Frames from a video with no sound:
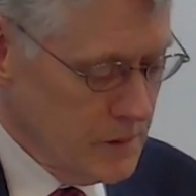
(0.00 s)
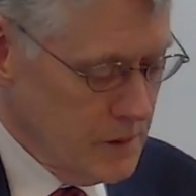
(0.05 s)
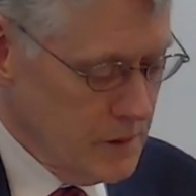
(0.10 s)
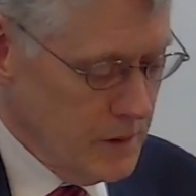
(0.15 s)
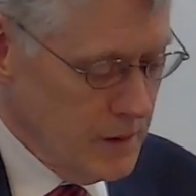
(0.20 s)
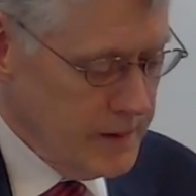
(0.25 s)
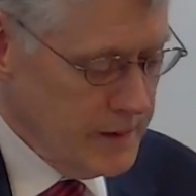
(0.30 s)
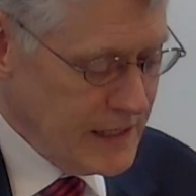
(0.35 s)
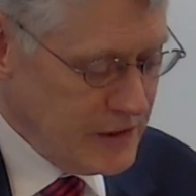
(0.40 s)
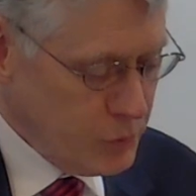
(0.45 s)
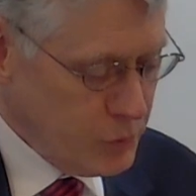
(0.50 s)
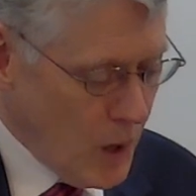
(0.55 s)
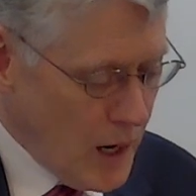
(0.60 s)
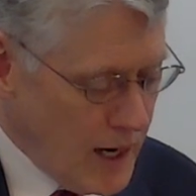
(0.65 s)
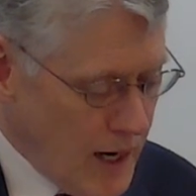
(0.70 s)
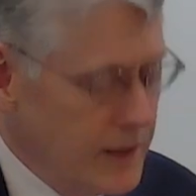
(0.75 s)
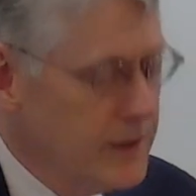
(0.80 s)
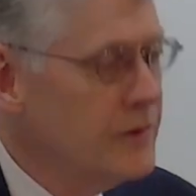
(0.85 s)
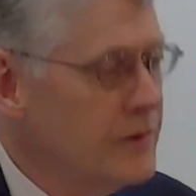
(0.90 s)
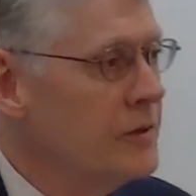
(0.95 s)
And that's
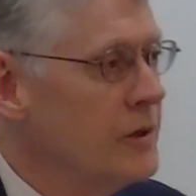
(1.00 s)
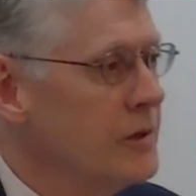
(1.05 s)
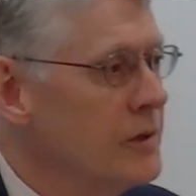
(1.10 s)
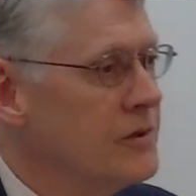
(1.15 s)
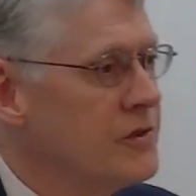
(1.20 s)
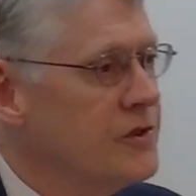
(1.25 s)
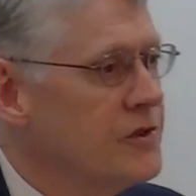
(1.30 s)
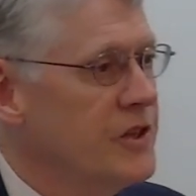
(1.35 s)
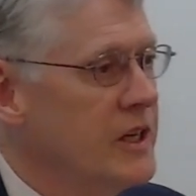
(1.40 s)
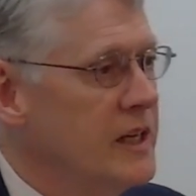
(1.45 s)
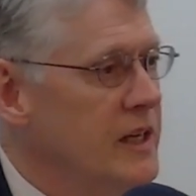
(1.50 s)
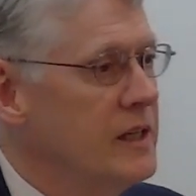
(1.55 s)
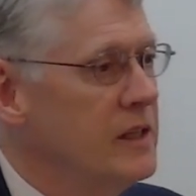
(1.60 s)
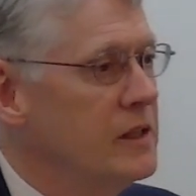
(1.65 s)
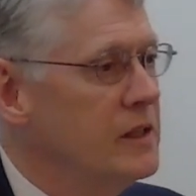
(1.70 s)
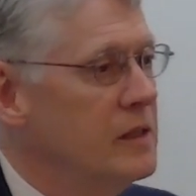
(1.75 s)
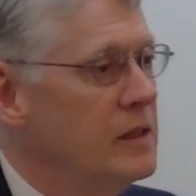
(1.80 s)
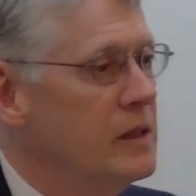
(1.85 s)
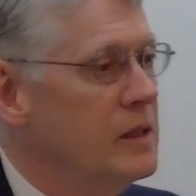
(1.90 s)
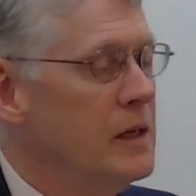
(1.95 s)
why the
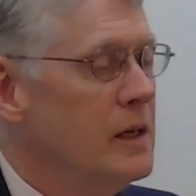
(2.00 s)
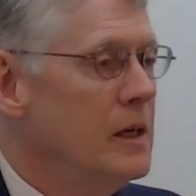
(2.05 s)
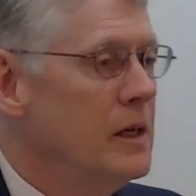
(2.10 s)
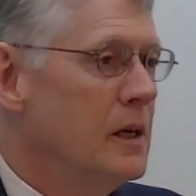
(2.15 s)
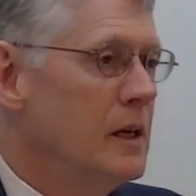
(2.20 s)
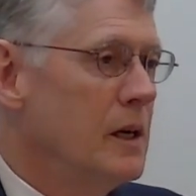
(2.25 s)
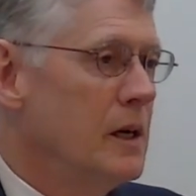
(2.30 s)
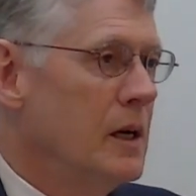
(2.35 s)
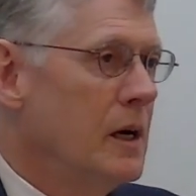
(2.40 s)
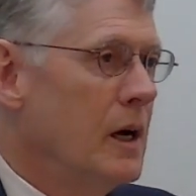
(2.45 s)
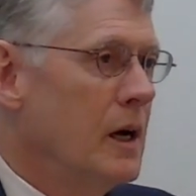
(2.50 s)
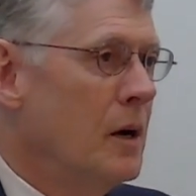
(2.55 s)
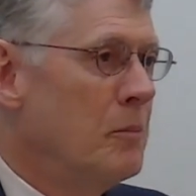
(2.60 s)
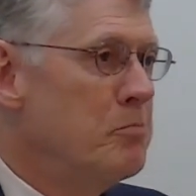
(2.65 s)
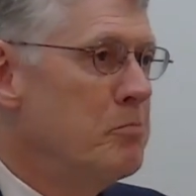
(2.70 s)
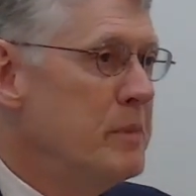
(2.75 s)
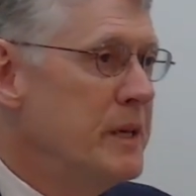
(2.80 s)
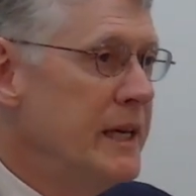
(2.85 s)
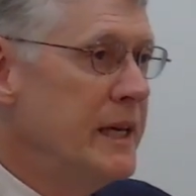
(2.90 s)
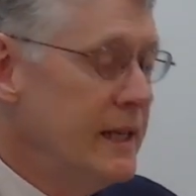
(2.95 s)
scene
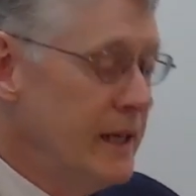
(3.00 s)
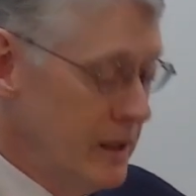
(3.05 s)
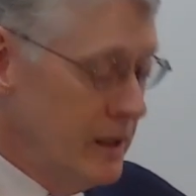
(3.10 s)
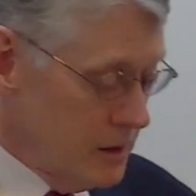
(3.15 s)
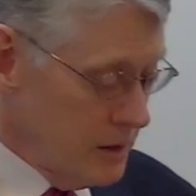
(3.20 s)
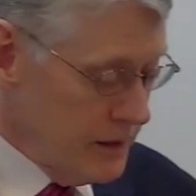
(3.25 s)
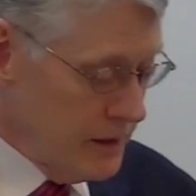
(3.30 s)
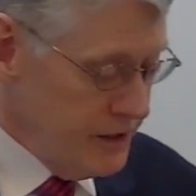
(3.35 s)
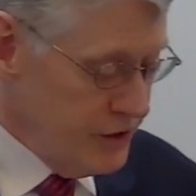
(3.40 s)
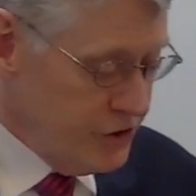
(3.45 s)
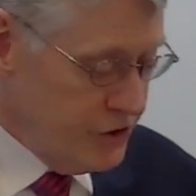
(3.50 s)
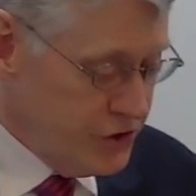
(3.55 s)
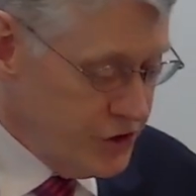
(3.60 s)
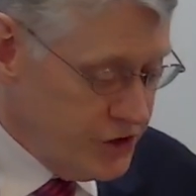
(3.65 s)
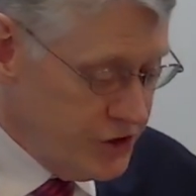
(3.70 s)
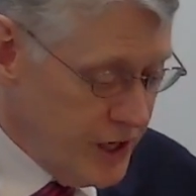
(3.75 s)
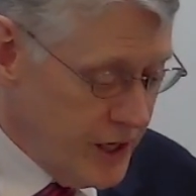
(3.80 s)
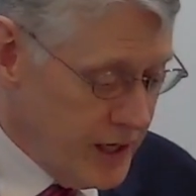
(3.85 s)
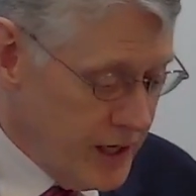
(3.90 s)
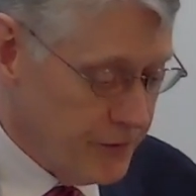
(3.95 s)
immediately
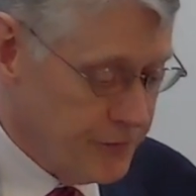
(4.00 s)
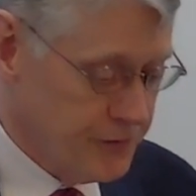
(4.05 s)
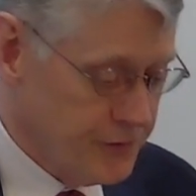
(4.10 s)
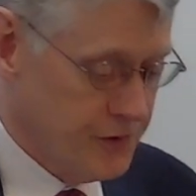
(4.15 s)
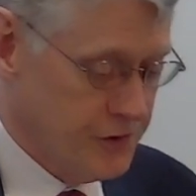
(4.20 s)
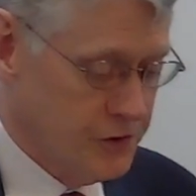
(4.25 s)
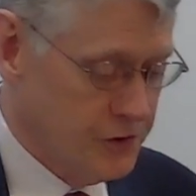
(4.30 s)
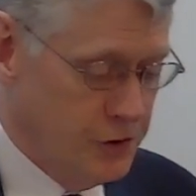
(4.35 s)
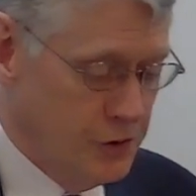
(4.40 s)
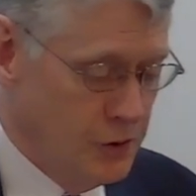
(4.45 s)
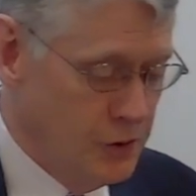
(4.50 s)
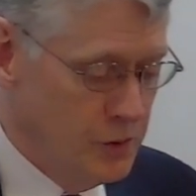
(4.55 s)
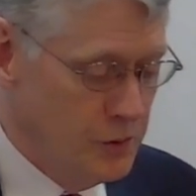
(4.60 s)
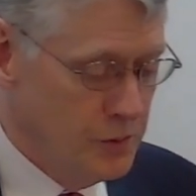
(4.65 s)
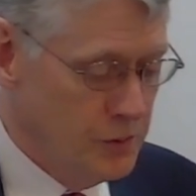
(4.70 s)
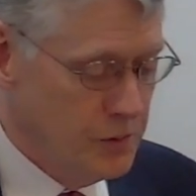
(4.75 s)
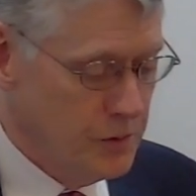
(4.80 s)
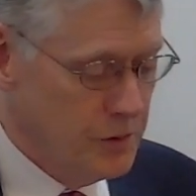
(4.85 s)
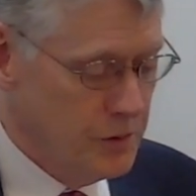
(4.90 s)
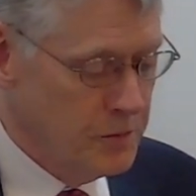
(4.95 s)
shifts
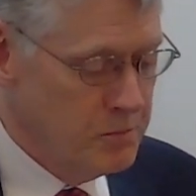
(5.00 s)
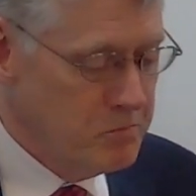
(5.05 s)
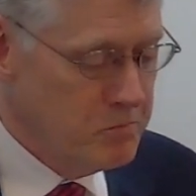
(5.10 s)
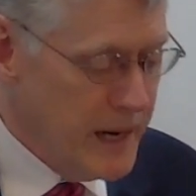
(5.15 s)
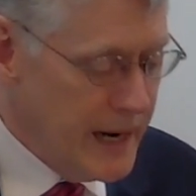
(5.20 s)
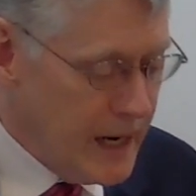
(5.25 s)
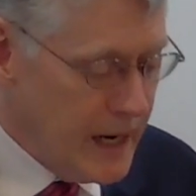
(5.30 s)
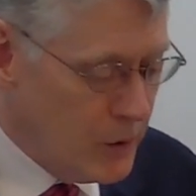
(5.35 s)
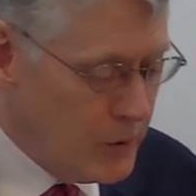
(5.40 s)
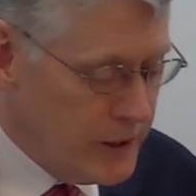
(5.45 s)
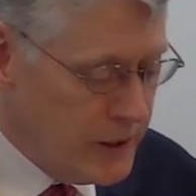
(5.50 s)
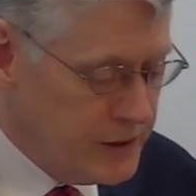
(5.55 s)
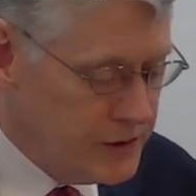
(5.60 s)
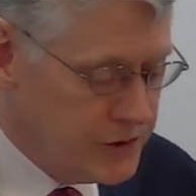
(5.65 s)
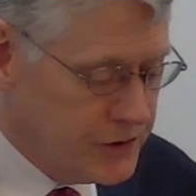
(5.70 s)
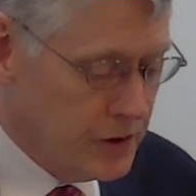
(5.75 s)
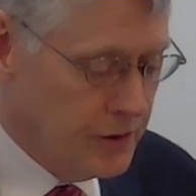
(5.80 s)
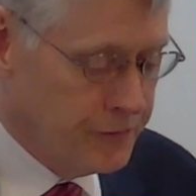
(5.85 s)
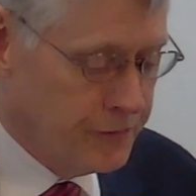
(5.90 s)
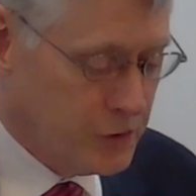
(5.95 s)
to the marriage
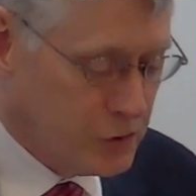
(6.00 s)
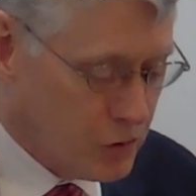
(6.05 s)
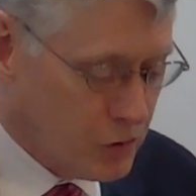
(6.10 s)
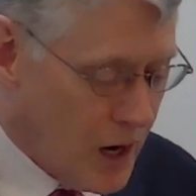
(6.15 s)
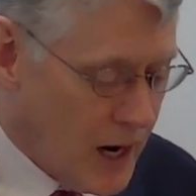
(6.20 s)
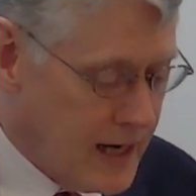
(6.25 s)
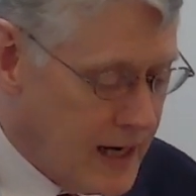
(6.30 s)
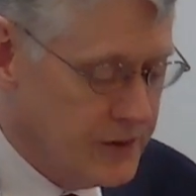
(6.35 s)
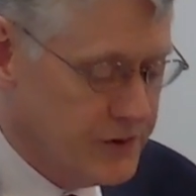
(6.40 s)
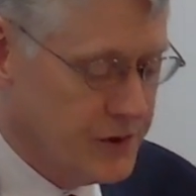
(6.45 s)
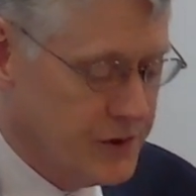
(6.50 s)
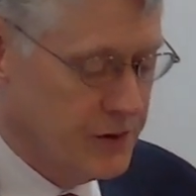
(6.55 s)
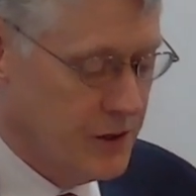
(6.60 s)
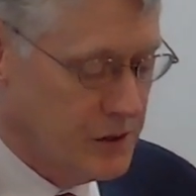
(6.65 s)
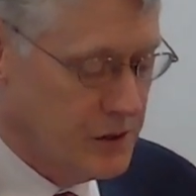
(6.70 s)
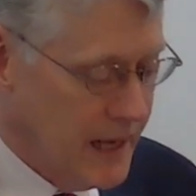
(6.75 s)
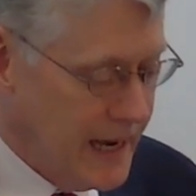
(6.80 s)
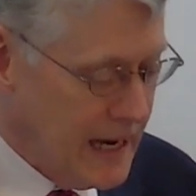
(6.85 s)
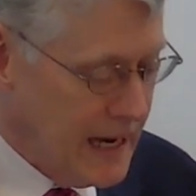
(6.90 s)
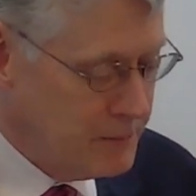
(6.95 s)
of Christ and the
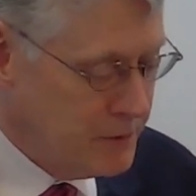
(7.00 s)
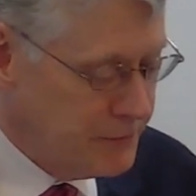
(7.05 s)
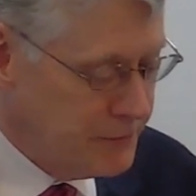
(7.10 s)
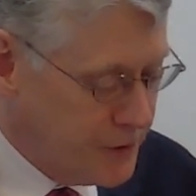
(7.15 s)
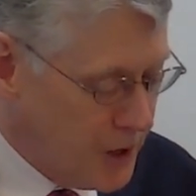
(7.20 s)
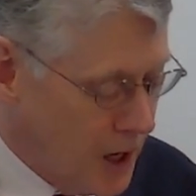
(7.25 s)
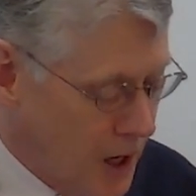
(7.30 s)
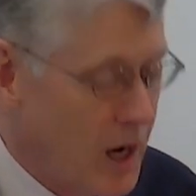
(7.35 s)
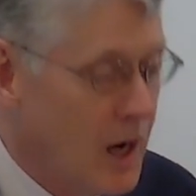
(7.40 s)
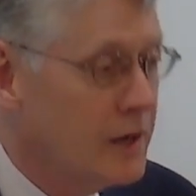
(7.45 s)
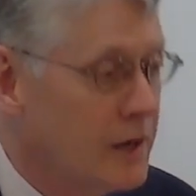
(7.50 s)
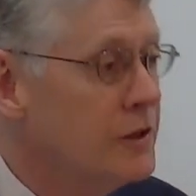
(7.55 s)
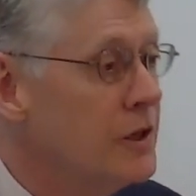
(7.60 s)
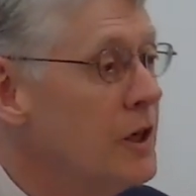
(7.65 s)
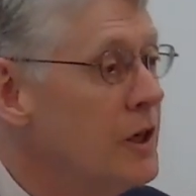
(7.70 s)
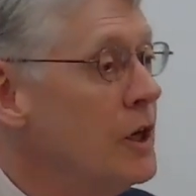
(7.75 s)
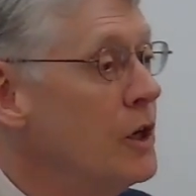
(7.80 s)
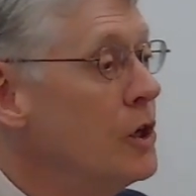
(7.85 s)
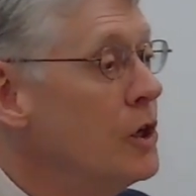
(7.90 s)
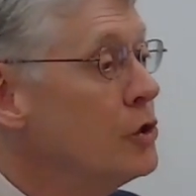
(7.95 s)
Lamb of God
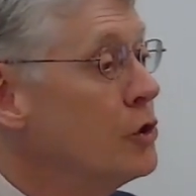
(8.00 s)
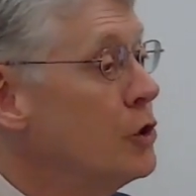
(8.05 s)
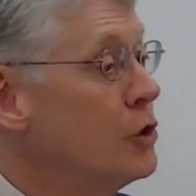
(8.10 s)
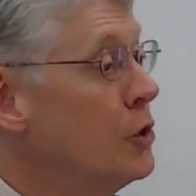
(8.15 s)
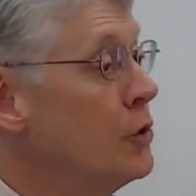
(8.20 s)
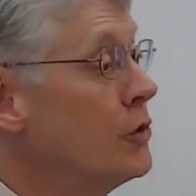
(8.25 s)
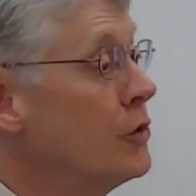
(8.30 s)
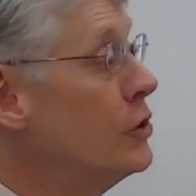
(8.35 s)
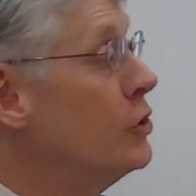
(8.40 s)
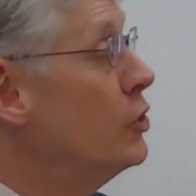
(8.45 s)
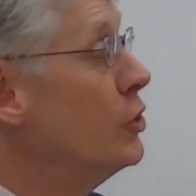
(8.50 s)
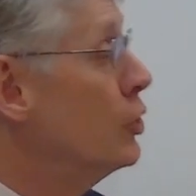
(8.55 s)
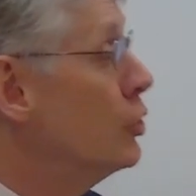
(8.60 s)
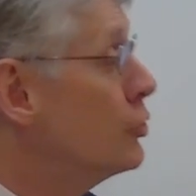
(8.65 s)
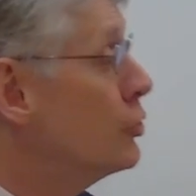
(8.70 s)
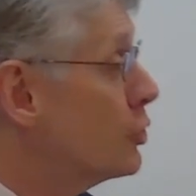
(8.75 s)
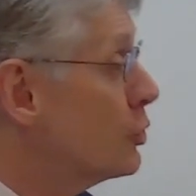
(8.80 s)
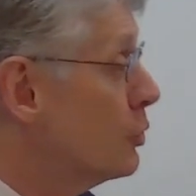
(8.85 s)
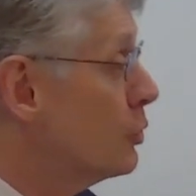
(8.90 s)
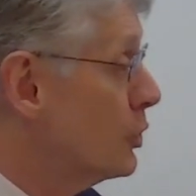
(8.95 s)
to the New
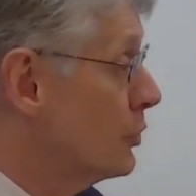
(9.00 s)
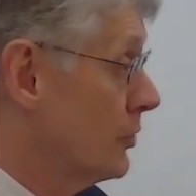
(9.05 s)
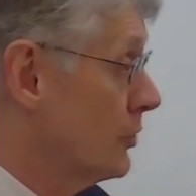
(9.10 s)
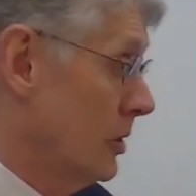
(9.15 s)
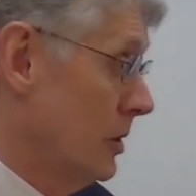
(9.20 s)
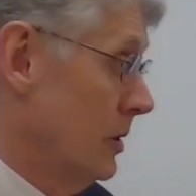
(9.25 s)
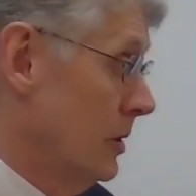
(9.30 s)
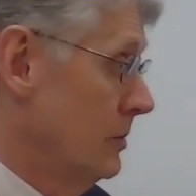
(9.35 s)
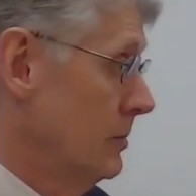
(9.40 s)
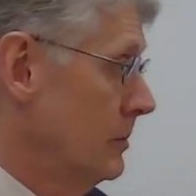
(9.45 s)
Jerusalem,